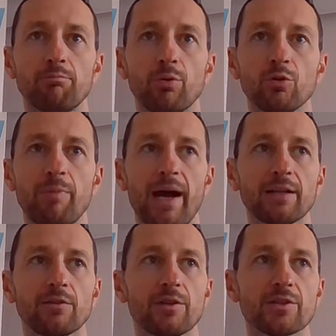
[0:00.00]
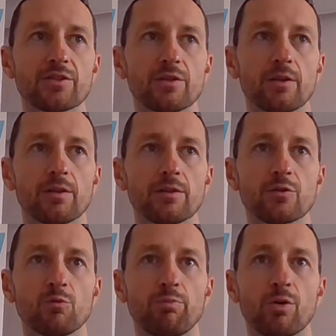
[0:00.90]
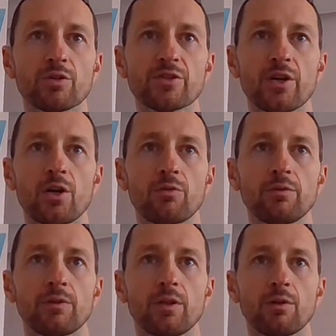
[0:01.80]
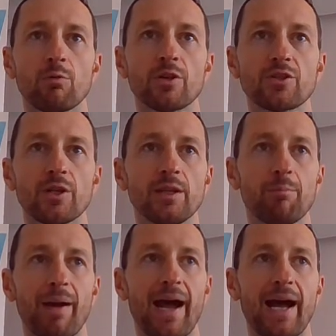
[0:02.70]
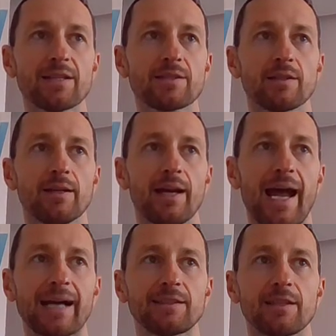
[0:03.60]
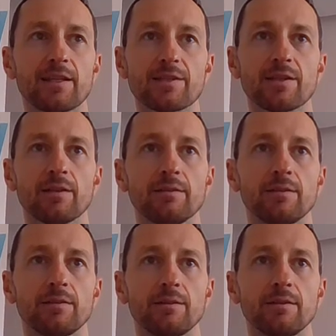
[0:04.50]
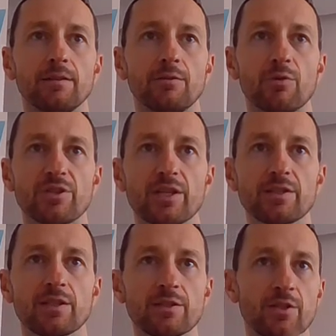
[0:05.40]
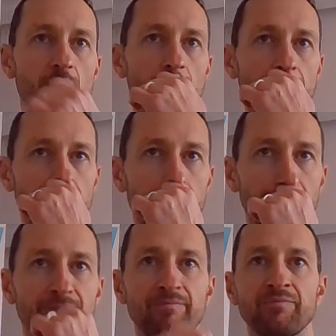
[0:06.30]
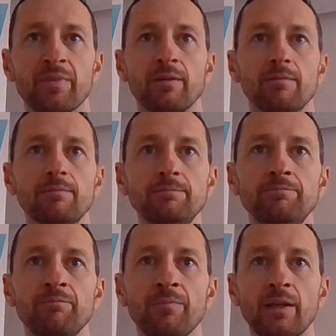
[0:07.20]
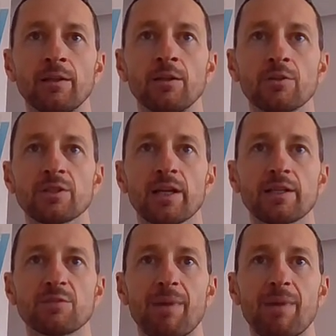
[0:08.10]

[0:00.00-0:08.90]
Pulled back to this support zone, which in the past acted as a resistance zone. It looks like it's